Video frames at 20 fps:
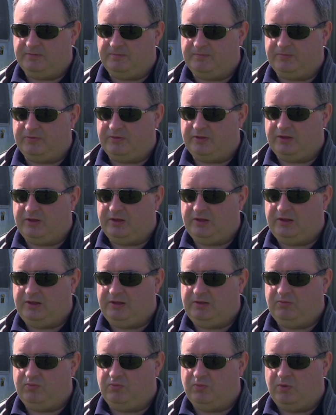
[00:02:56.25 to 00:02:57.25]

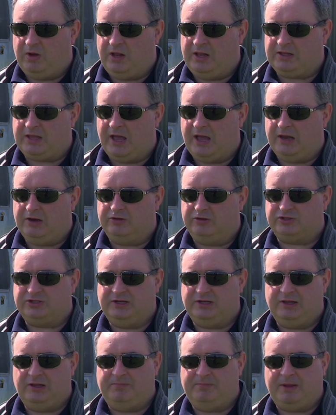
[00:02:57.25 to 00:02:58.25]
the Wildcat looks a
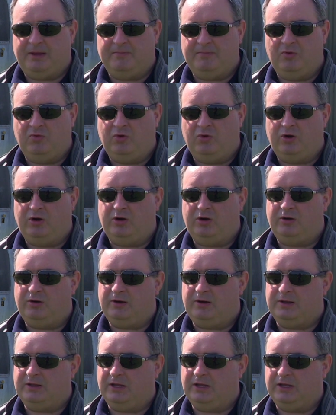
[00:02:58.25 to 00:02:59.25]
little bit
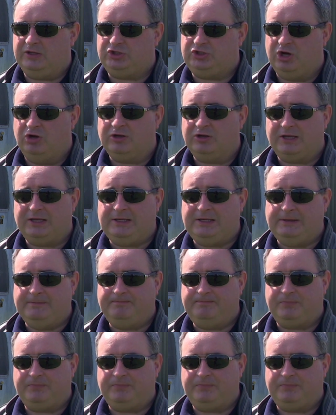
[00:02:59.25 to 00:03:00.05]
more uh, chunky.